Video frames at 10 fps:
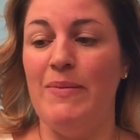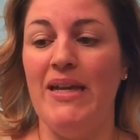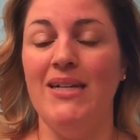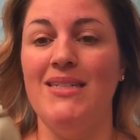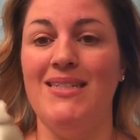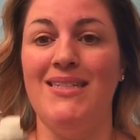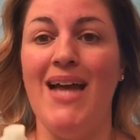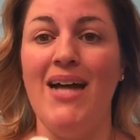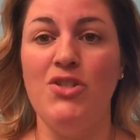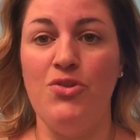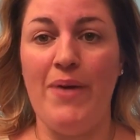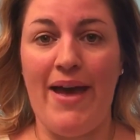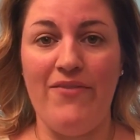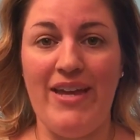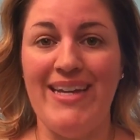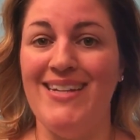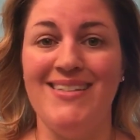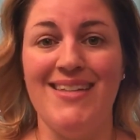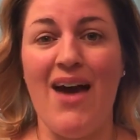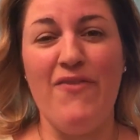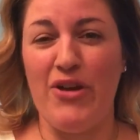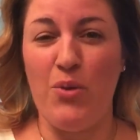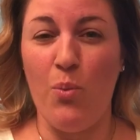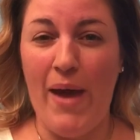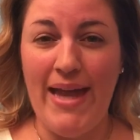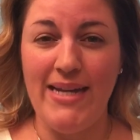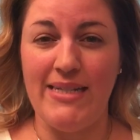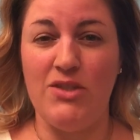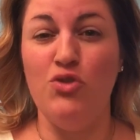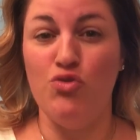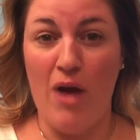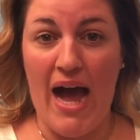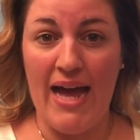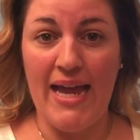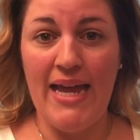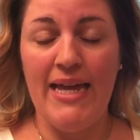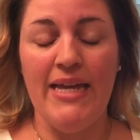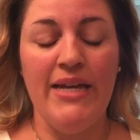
because it's not too heavy and it's not very wet, it's dry.